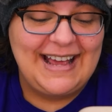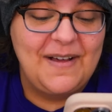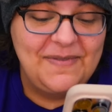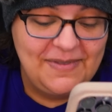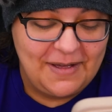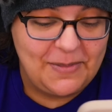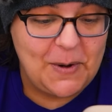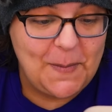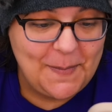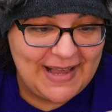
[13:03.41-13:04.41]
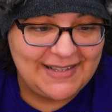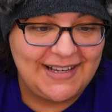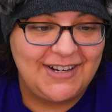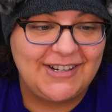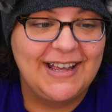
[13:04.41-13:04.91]
another
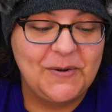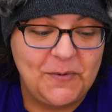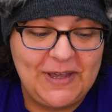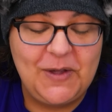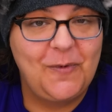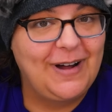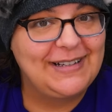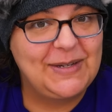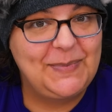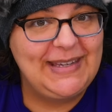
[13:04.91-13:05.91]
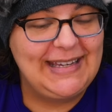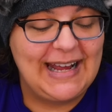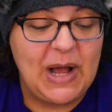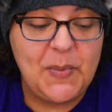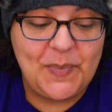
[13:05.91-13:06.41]
message. We want to
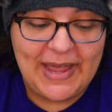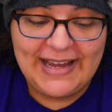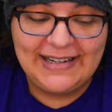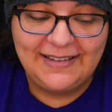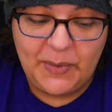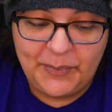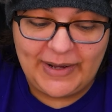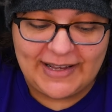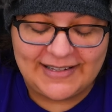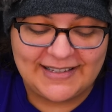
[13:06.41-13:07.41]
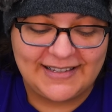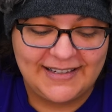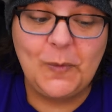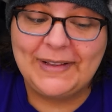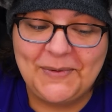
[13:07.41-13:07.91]
be a pain in the butt.
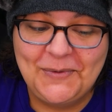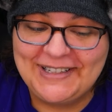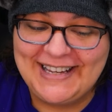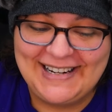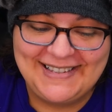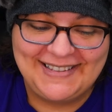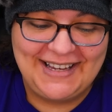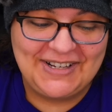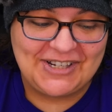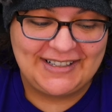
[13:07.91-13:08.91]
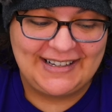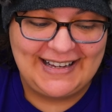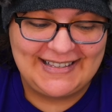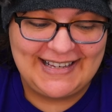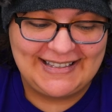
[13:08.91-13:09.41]
Well, it would get his attention.
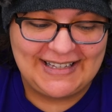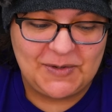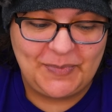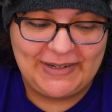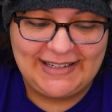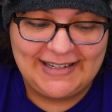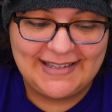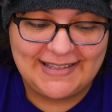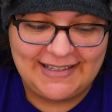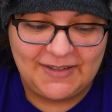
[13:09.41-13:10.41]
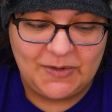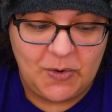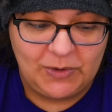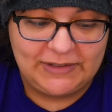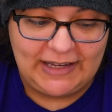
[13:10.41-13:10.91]
I sent it, but he didn't see it the
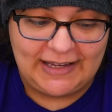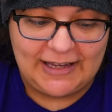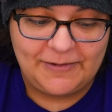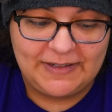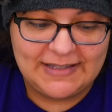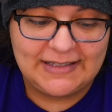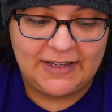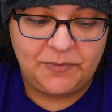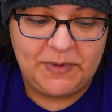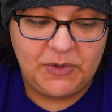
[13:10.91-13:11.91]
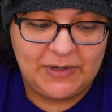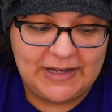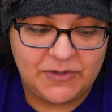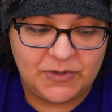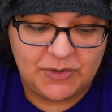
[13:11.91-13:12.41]
whole day. If he doesn't give me a good
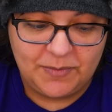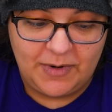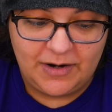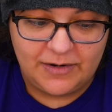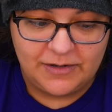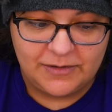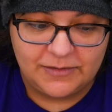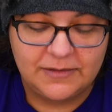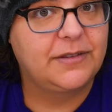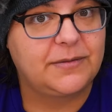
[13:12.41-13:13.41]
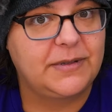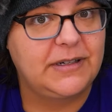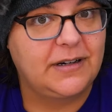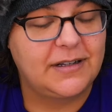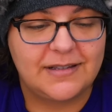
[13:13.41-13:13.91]
answer tomorrow, three
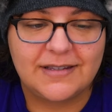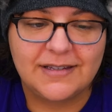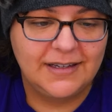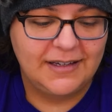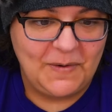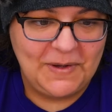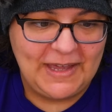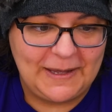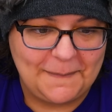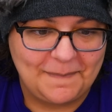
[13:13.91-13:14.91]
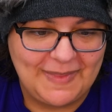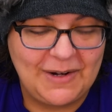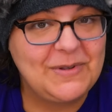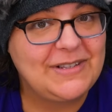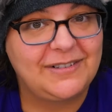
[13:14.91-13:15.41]
dots. Okay,
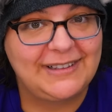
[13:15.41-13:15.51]
that was our